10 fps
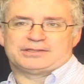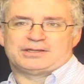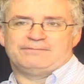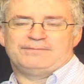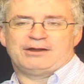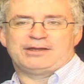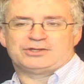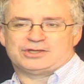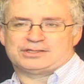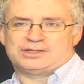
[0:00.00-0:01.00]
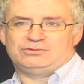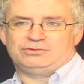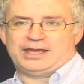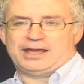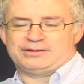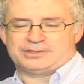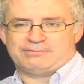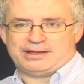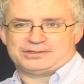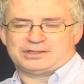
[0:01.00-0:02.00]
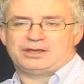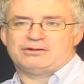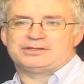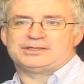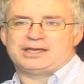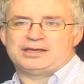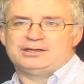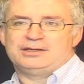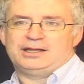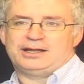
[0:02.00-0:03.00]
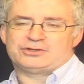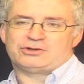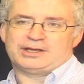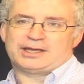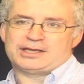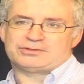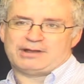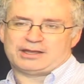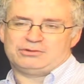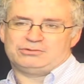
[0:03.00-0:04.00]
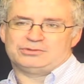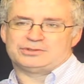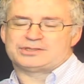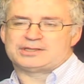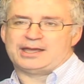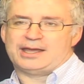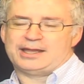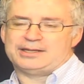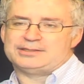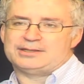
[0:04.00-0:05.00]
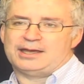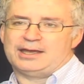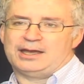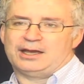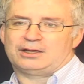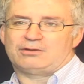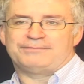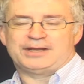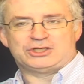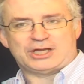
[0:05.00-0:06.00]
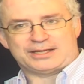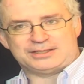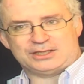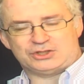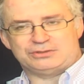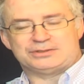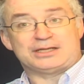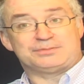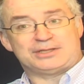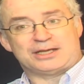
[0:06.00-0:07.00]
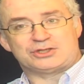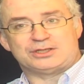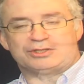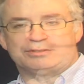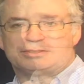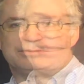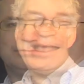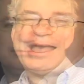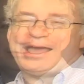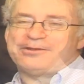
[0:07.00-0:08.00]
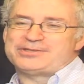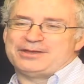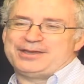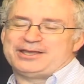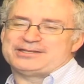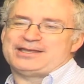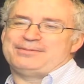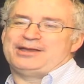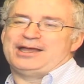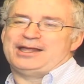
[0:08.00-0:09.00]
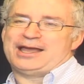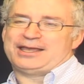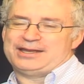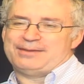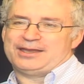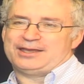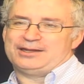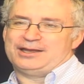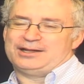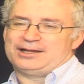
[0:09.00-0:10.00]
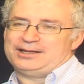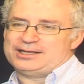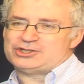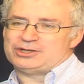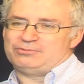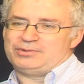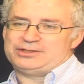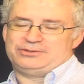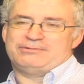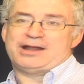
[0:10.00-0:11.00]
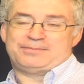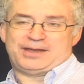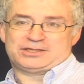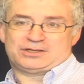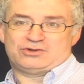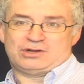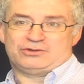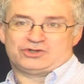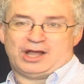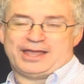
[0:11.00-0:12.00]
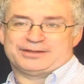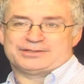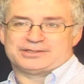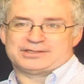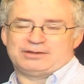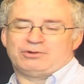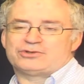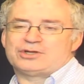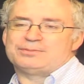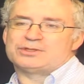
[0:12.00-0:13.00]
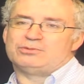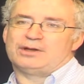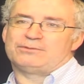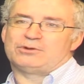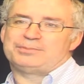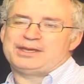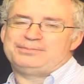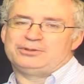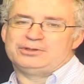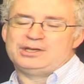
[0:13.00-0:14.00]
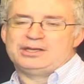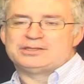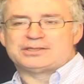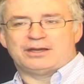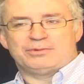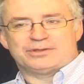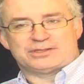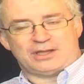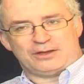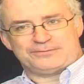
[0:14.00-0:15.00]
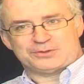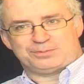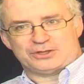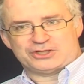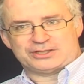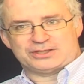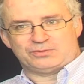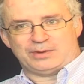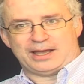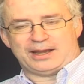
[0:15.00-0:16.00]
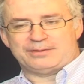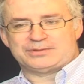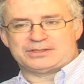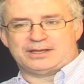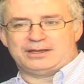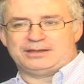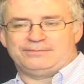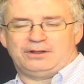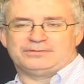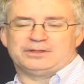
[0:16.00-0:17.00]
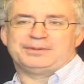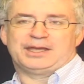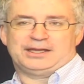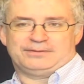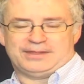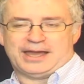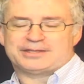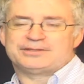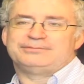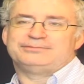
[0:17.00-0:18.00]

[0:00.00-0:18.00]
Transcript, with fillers: So I'm very interested in all the areas around security, electronic case records, and confidentiality issues, data protection issues. And also, because I'm an academic and a clinician, we do randomized controlled trials to see what treatments work for what people. So with the Starfish project as well, I was involved at the beginning of that.